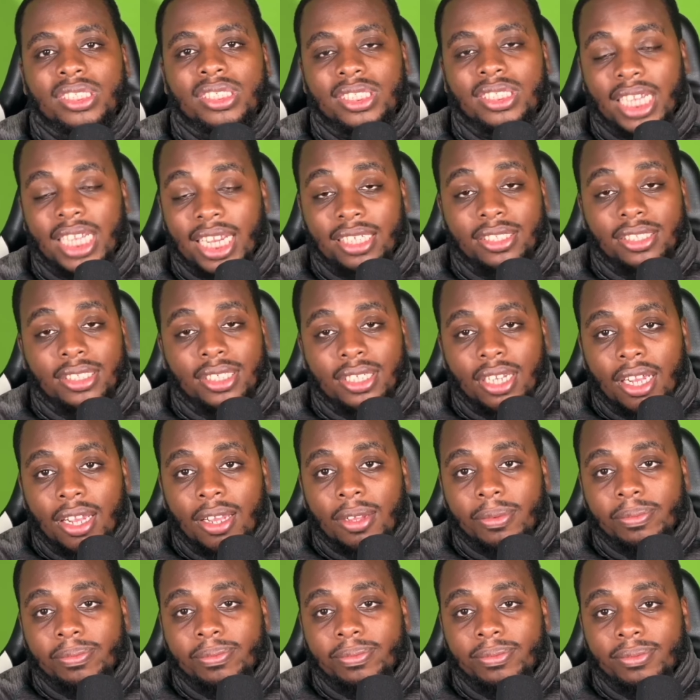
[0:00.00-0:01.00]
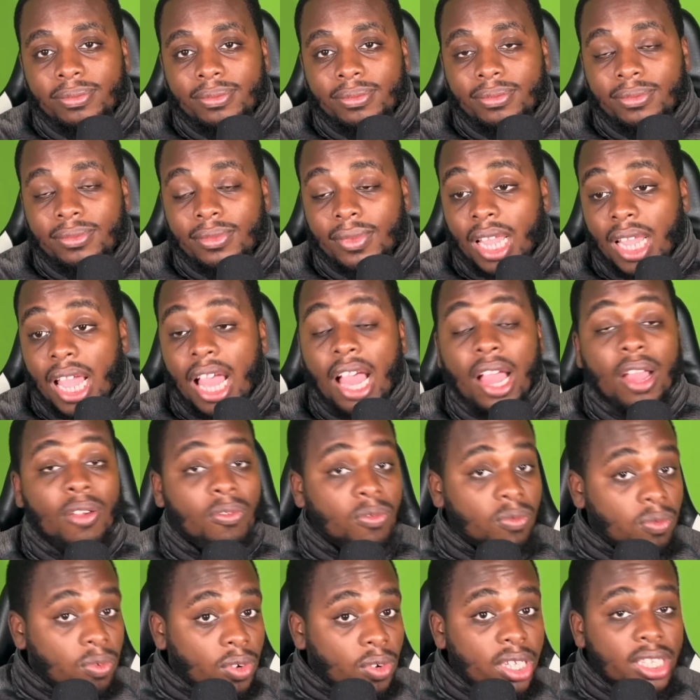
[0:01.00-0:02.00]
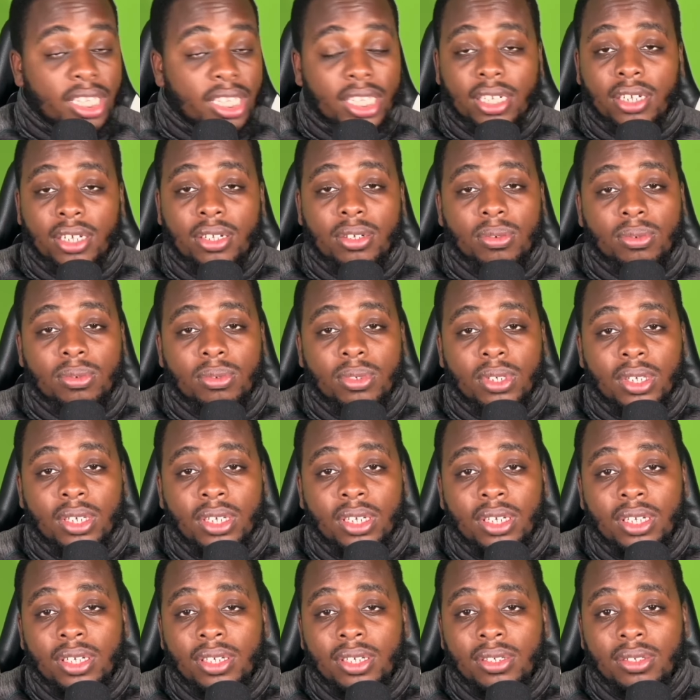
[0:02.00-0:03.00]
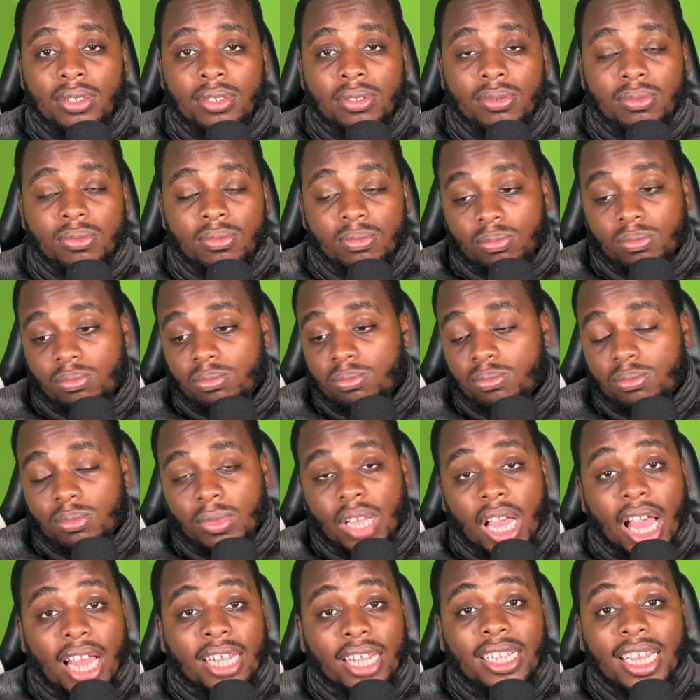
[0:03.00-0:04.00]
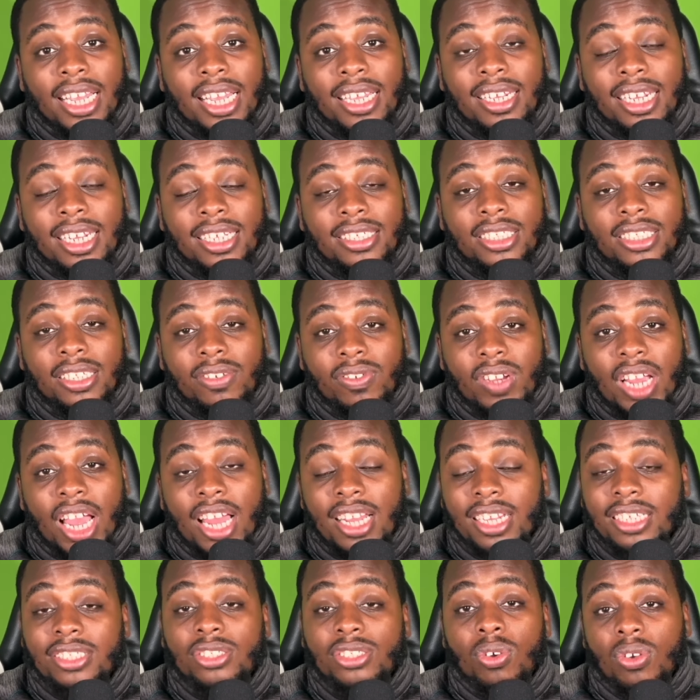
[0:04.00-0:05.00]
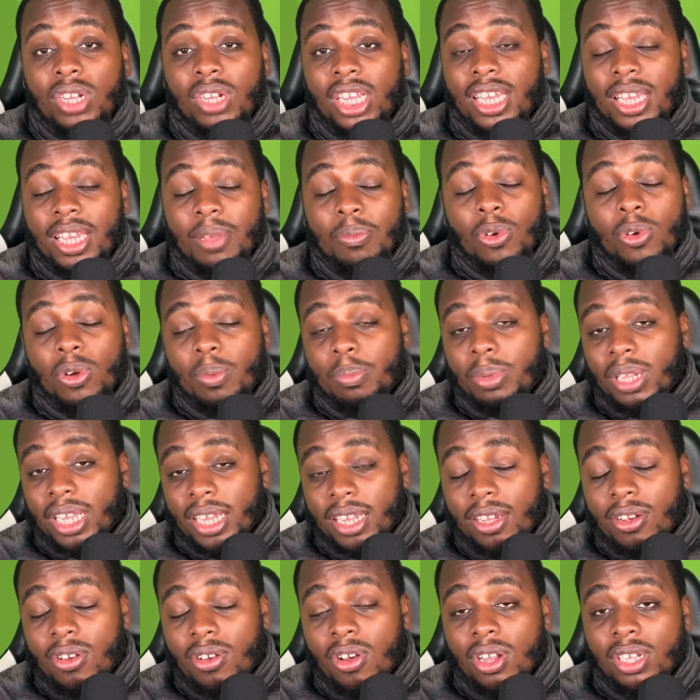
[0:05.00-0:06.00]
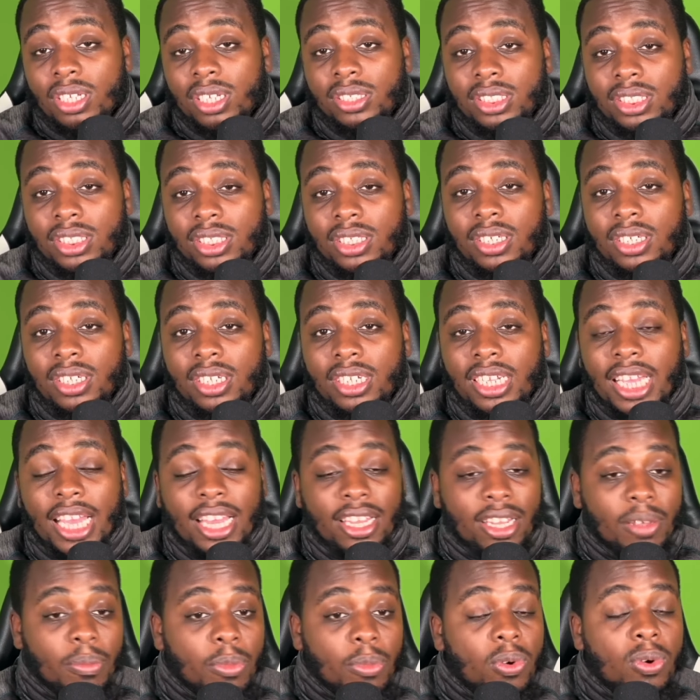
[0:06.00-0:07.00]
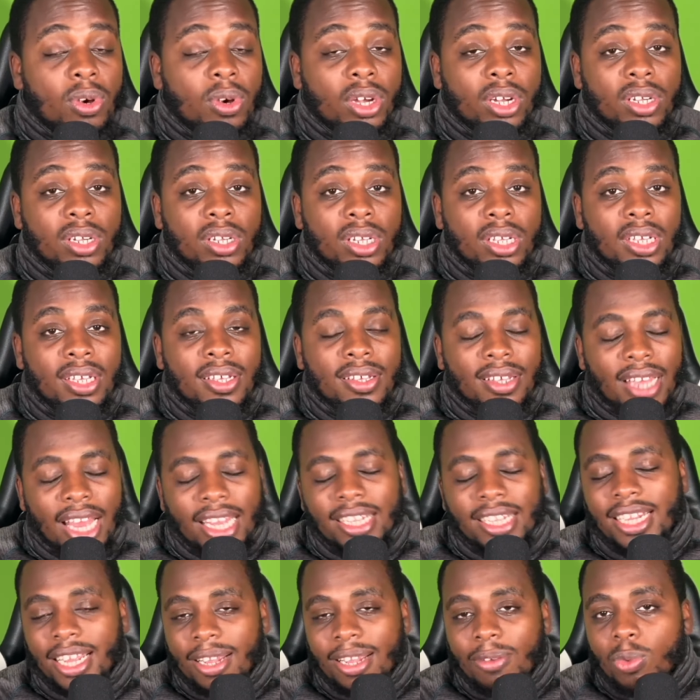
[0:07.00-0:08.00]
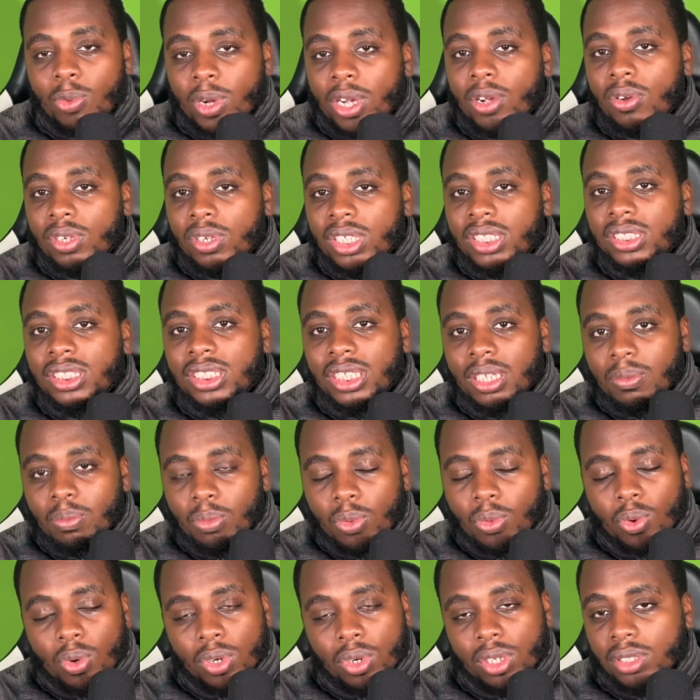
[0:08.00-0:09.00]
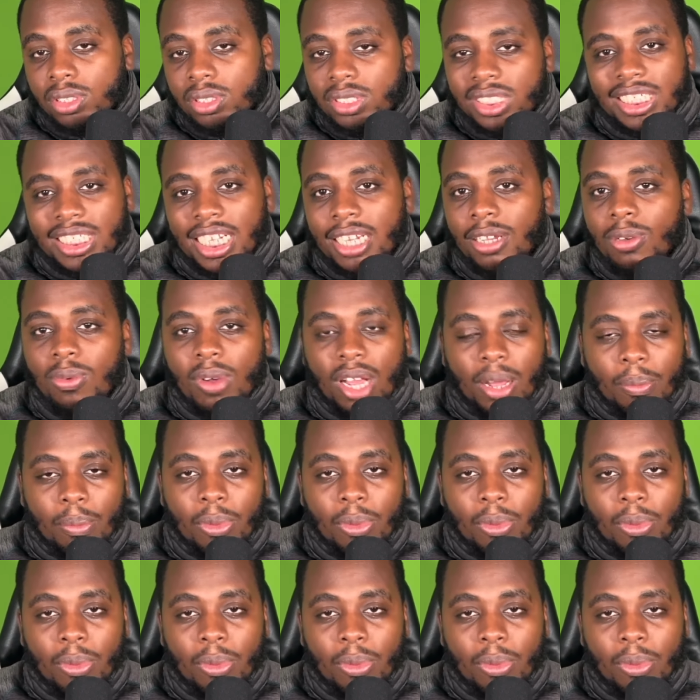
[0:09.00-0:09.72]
change it up. I really do. I think Nick Sirianni is going to get more play calling to Kellen Moore. I think we're going to see more Saquon